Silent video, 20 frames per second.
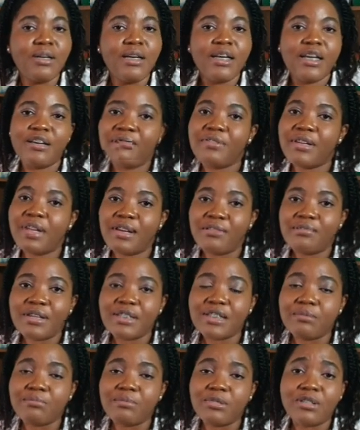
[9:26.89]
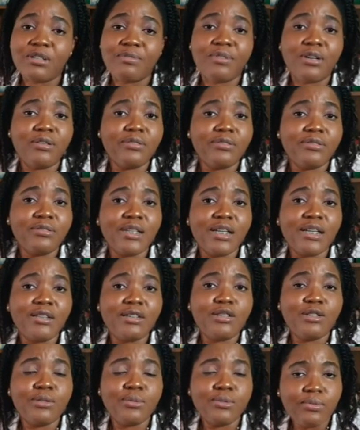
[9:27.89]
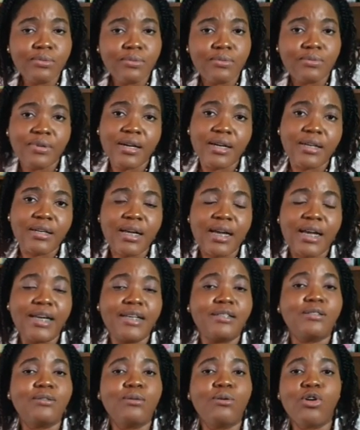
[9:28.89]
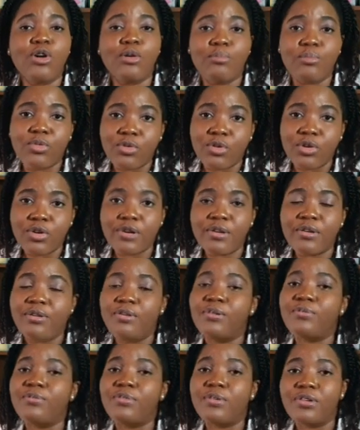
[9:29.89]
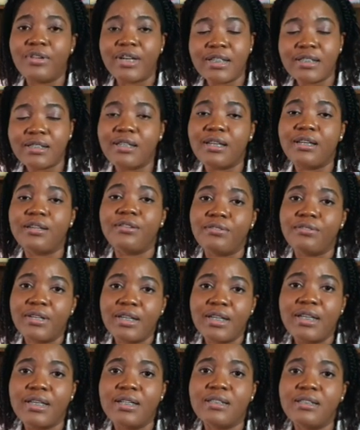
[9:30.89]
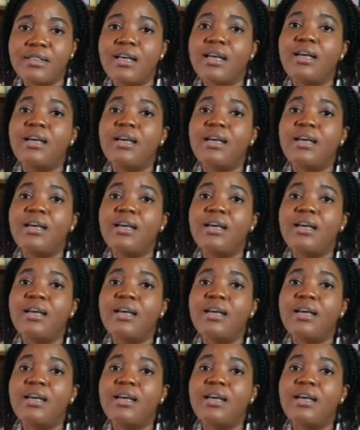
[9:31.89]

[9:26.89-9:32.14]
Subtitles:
if they have a temperature of 102 Fahrenheit or more for greater than 3 days,